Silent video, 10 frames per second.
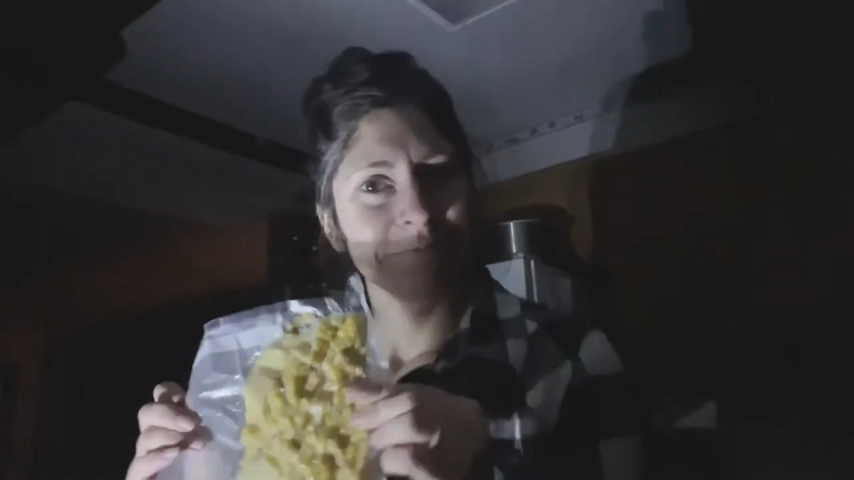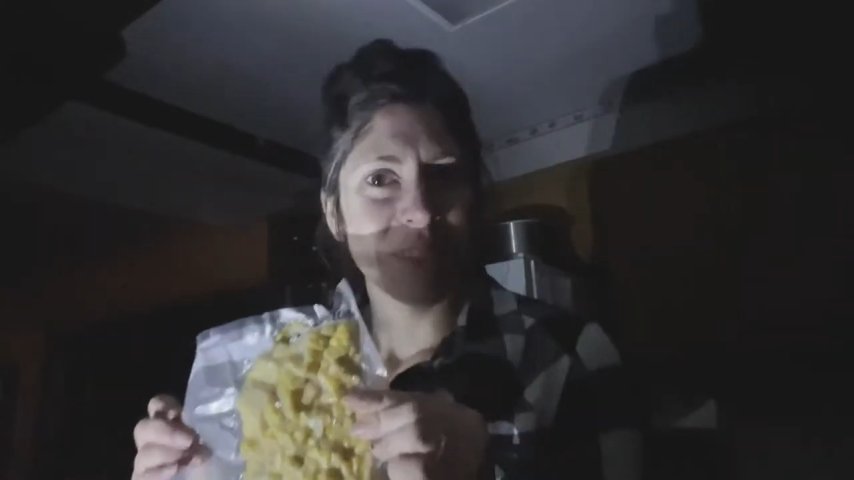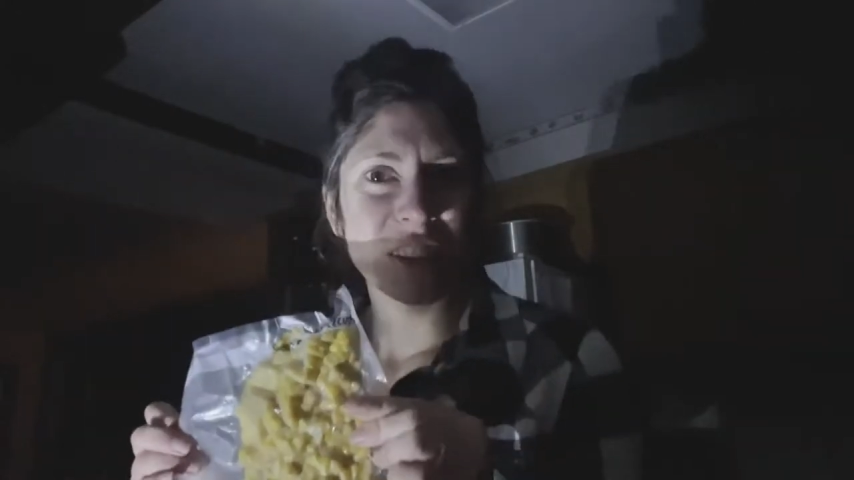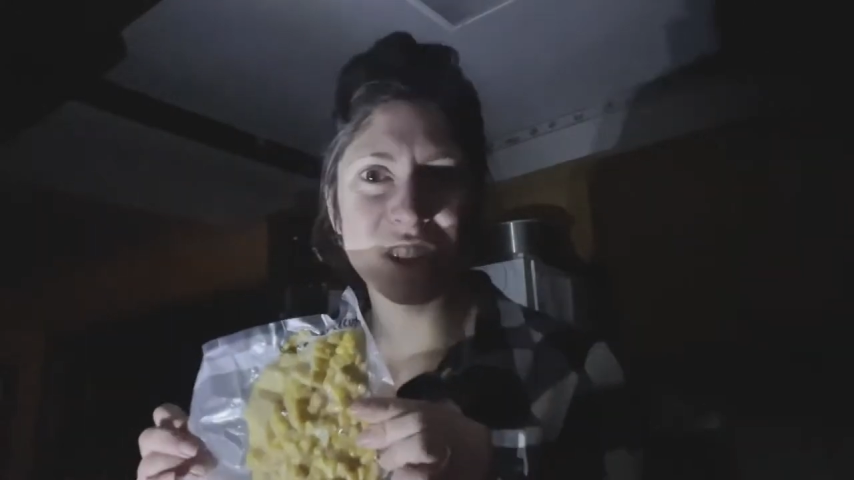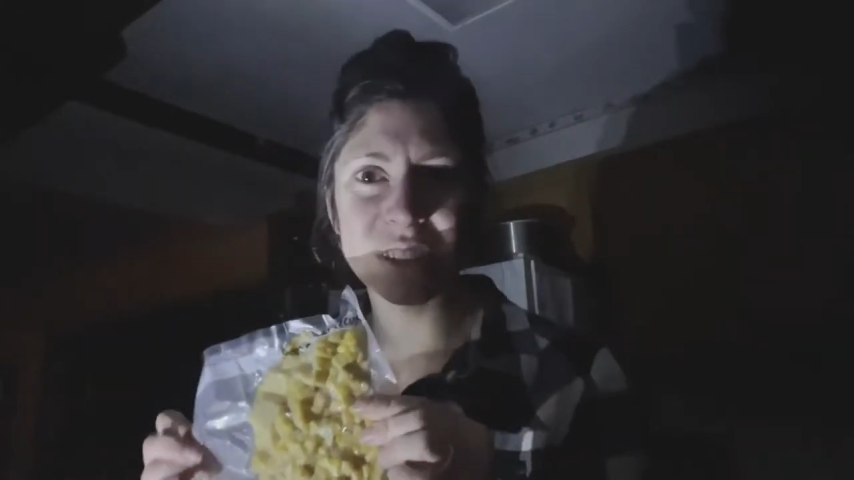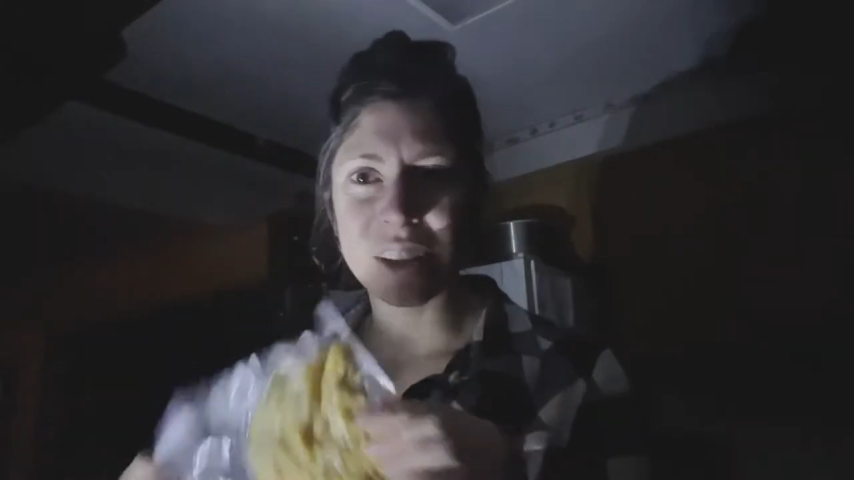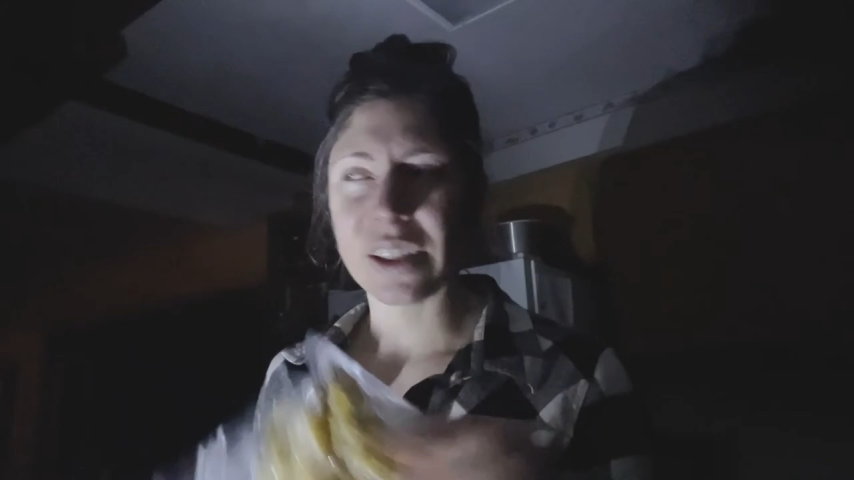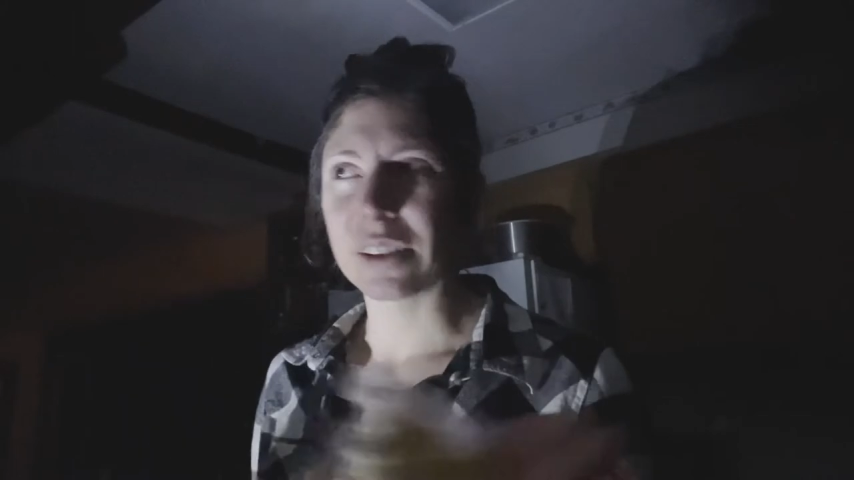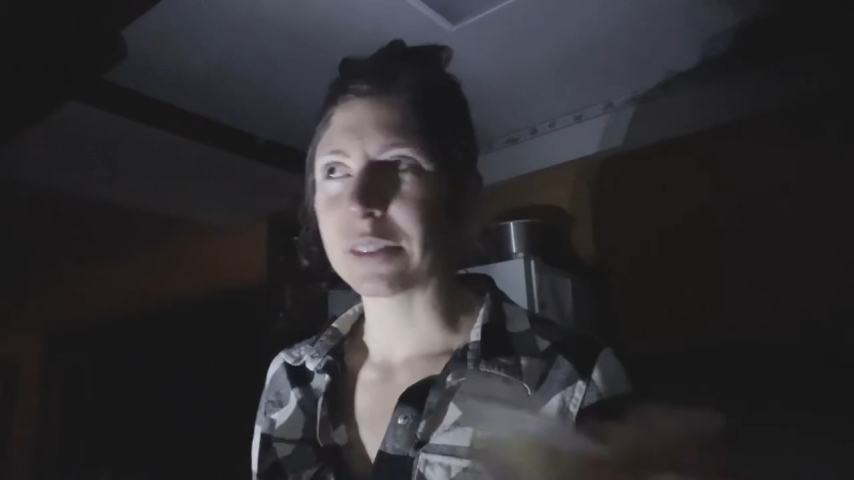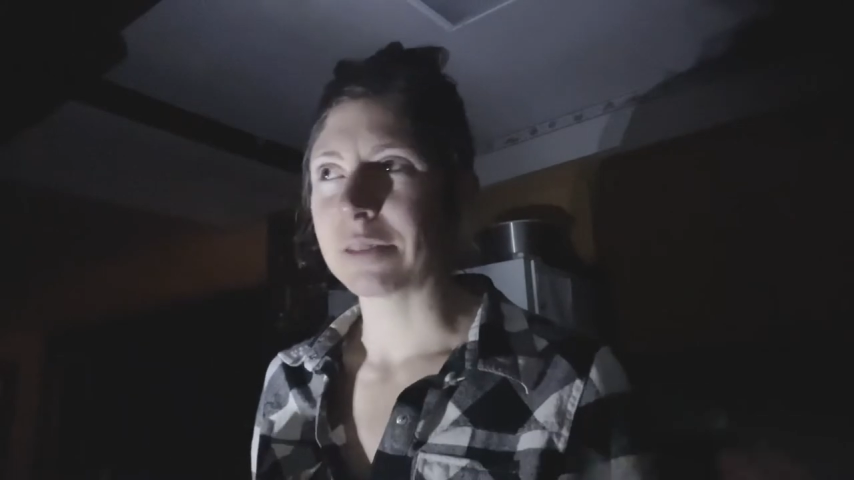it's just
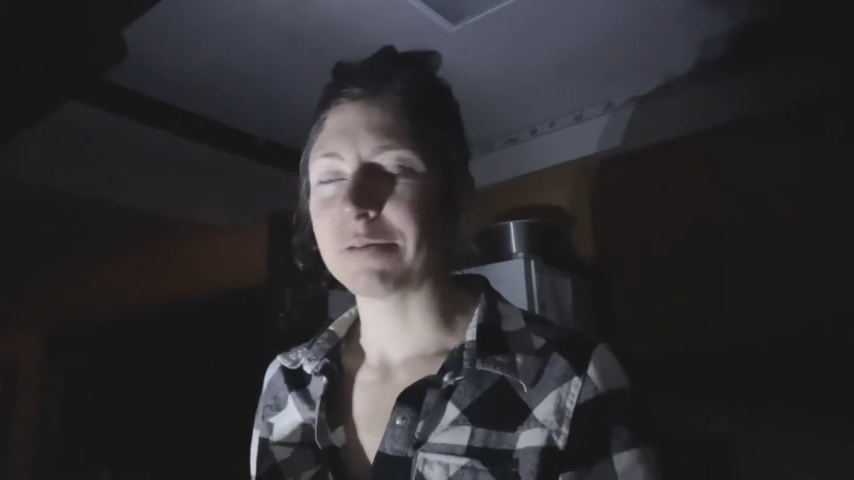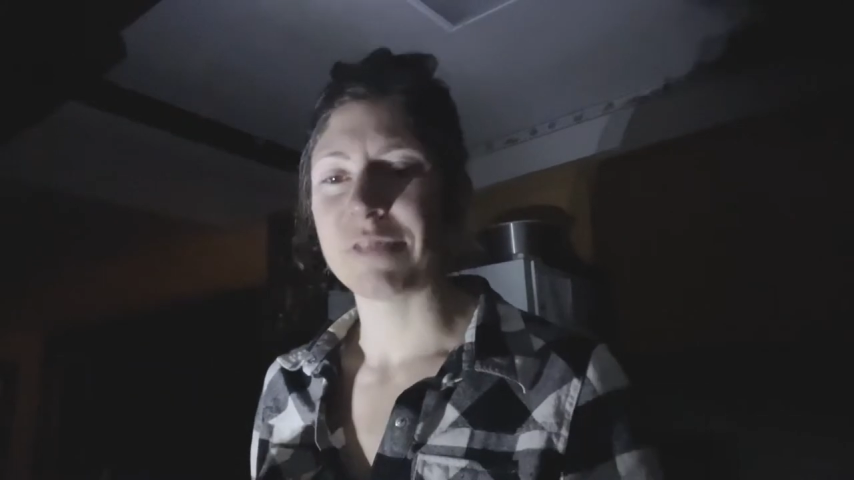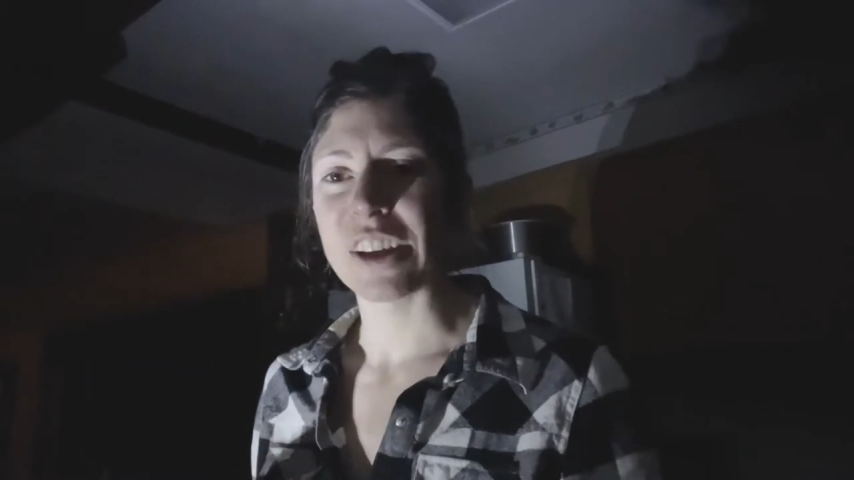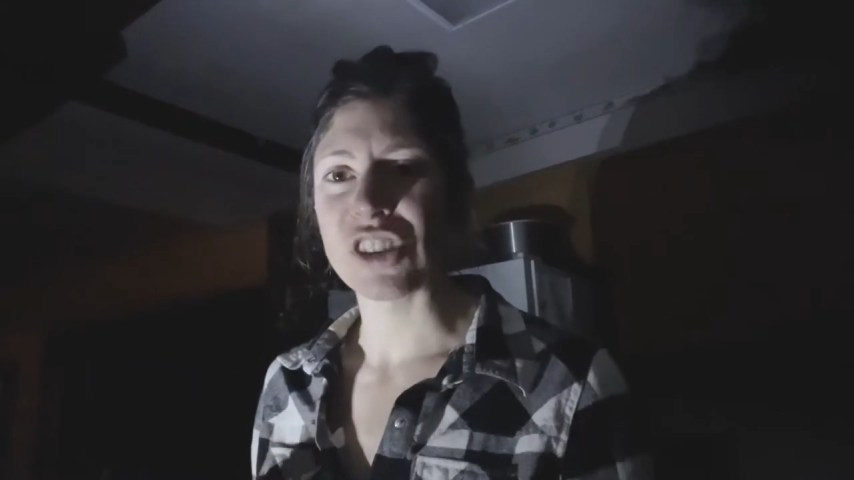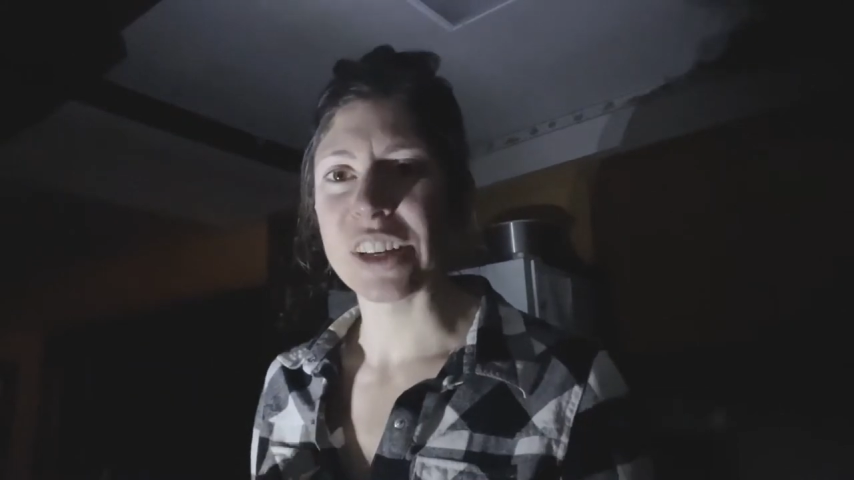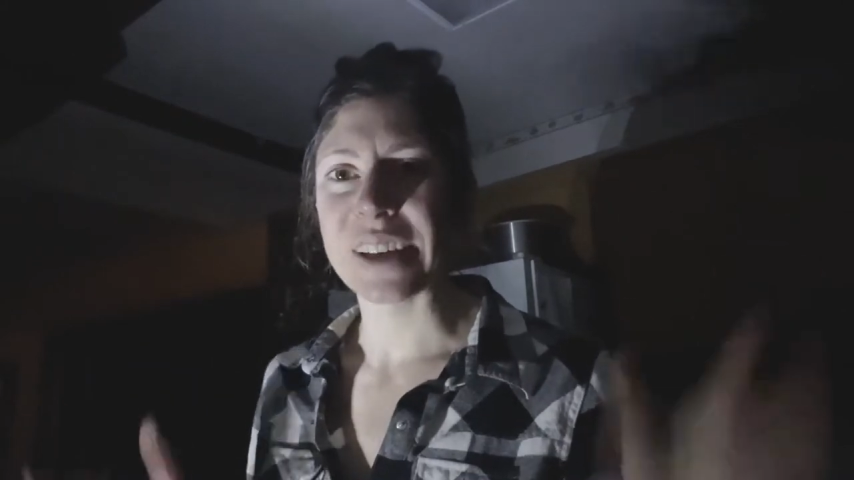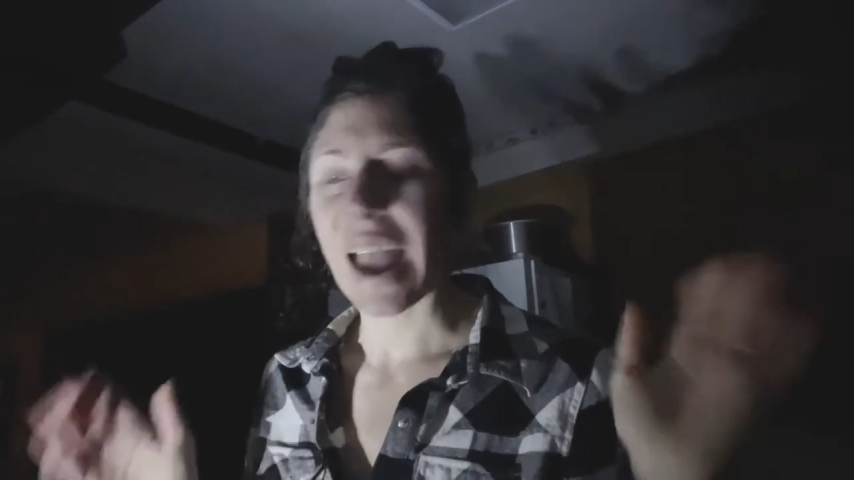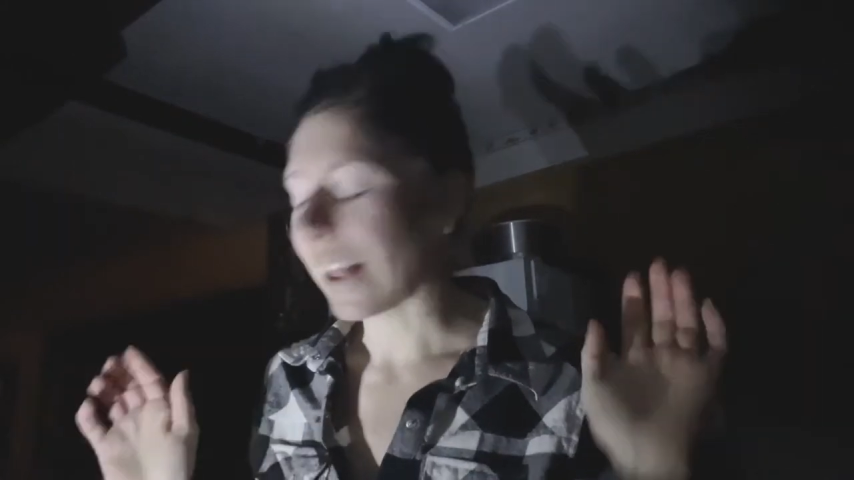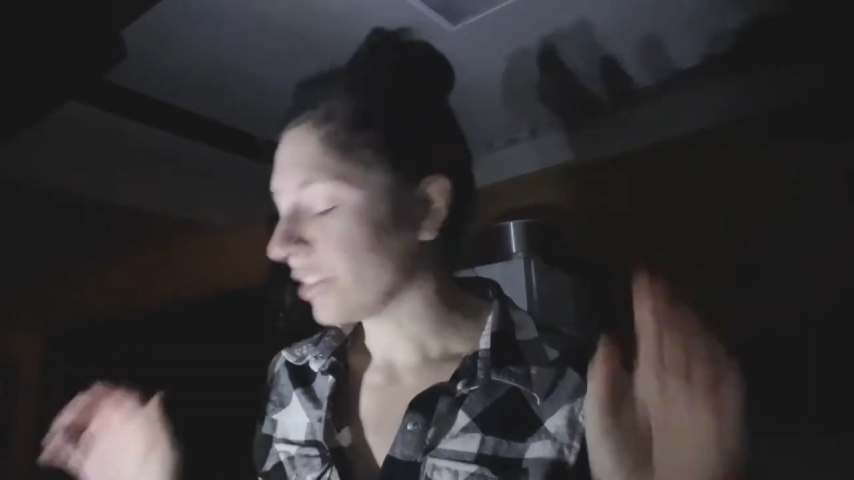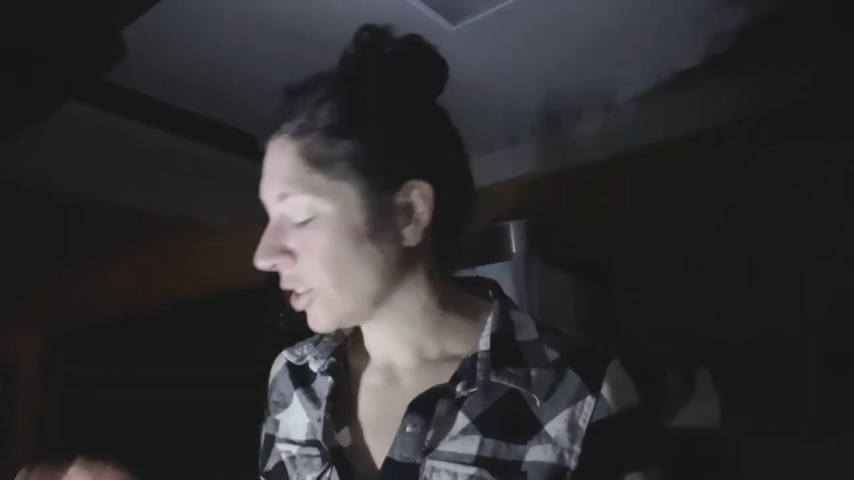another veggie to
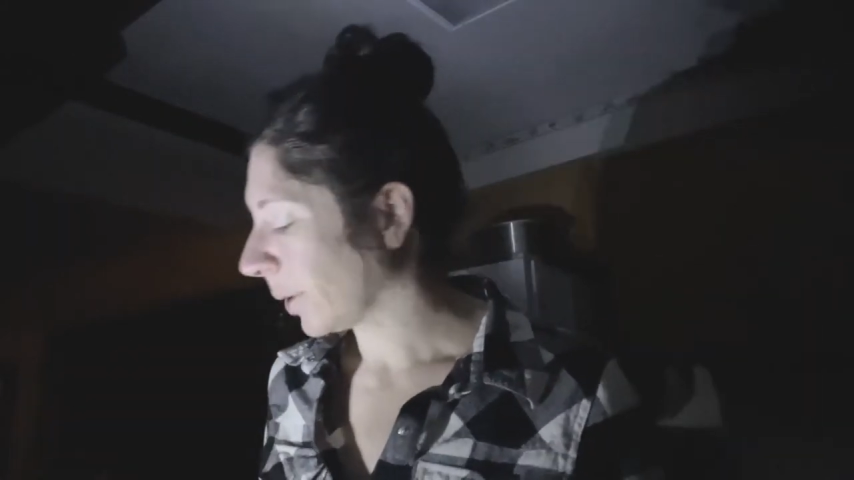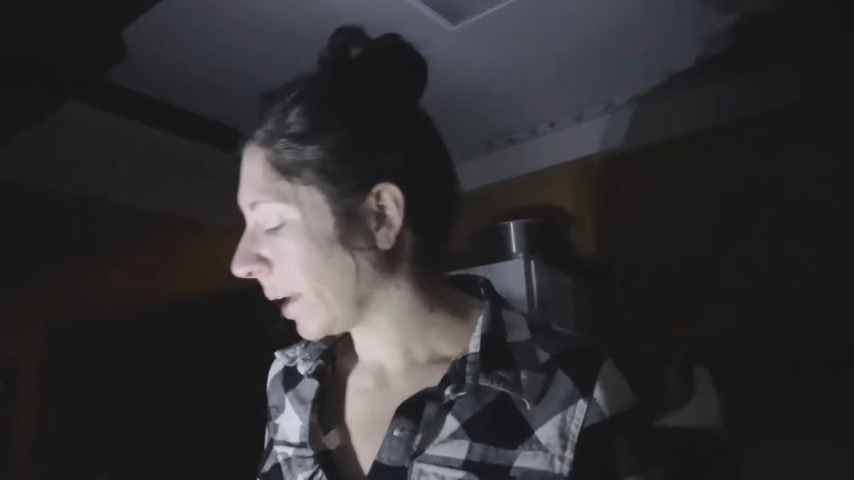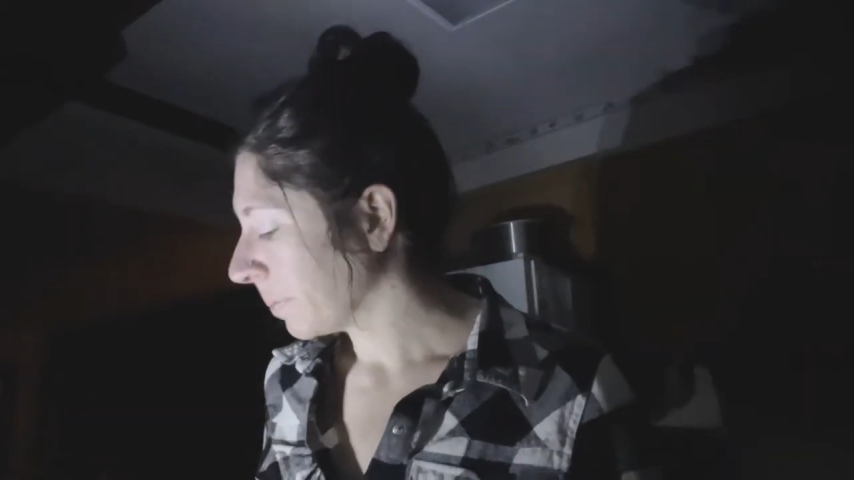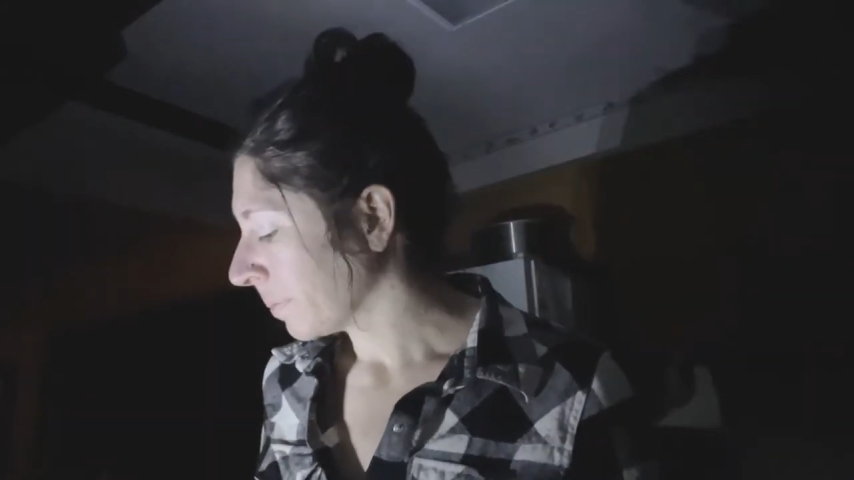add to it.